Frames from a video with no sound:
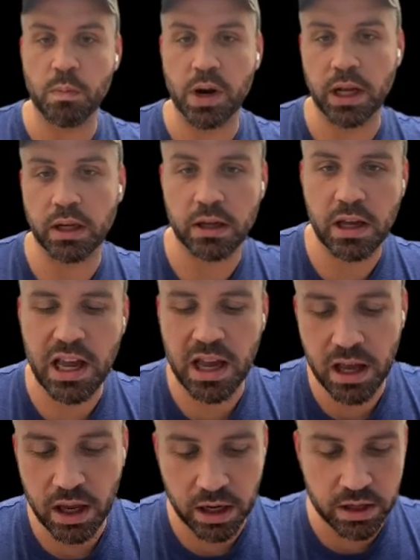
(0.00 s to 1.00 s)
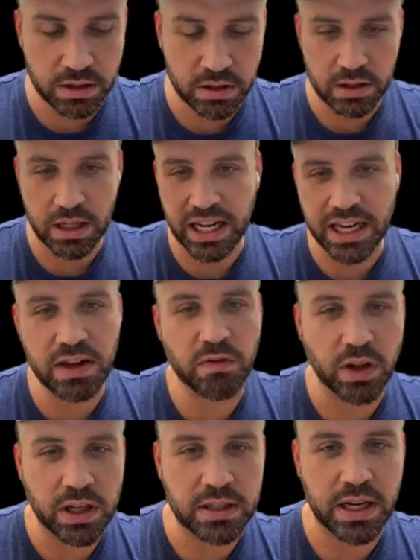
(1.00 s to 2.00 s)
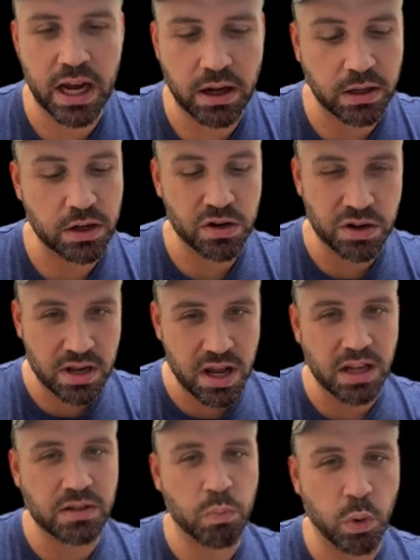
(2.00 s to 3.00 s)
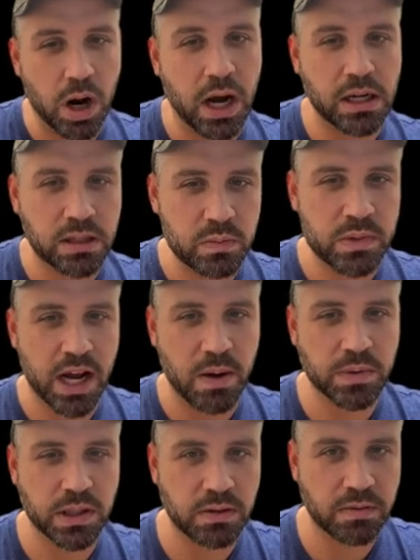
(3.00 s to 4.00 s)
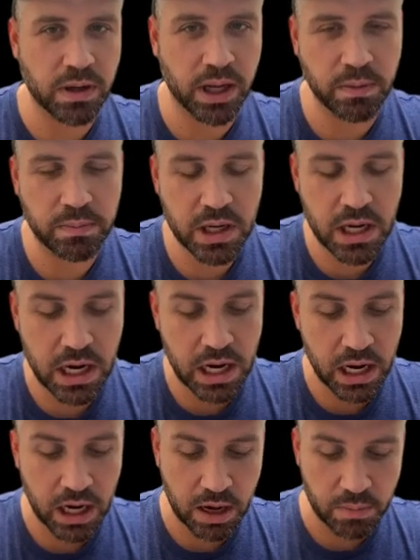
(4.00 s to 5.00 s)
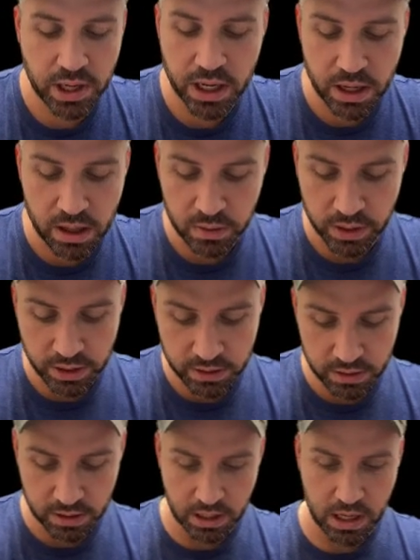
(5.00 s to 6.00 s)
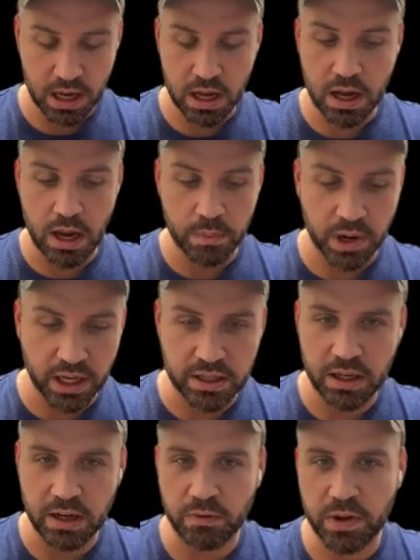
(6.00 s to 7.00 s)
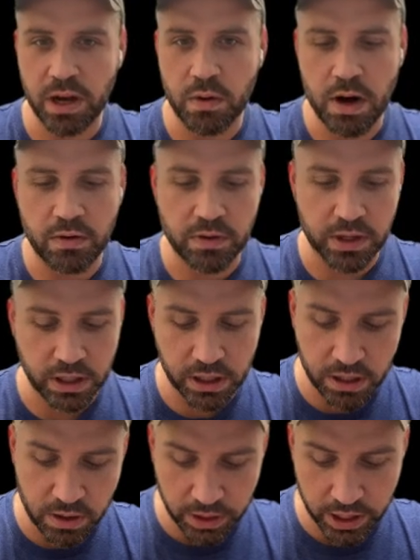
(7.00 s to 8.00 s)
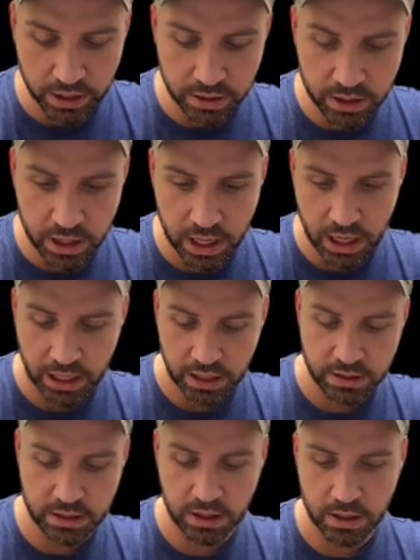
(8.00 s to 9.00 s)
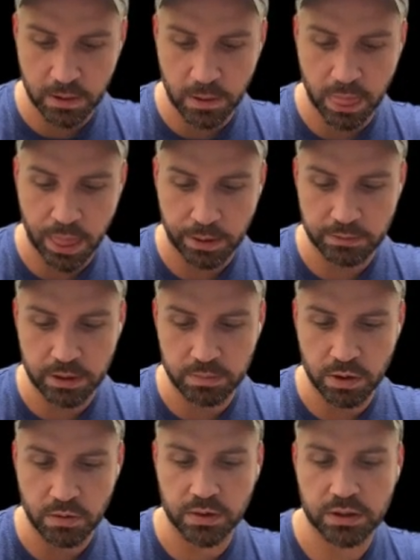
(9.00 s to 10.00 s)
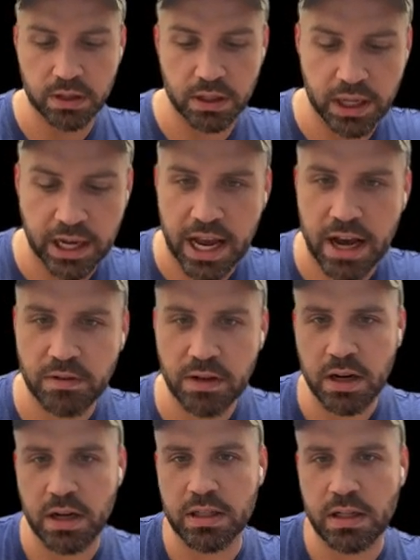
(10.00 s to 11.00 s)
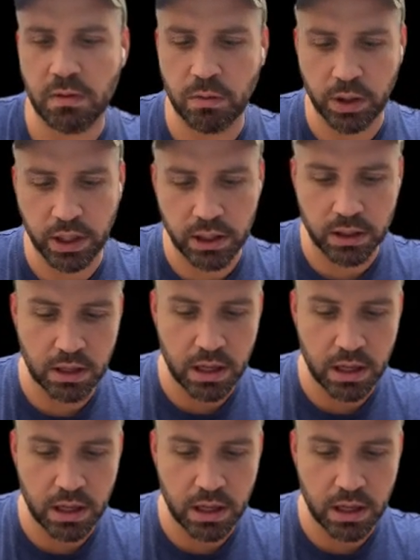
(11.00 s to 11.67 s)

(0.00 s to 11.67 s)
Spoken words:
relic. Because that defense down, he does proc sometimes on a flame, but not always. But let's end the video off on a good note here. Let's jump over to Lake Avalon and see if we can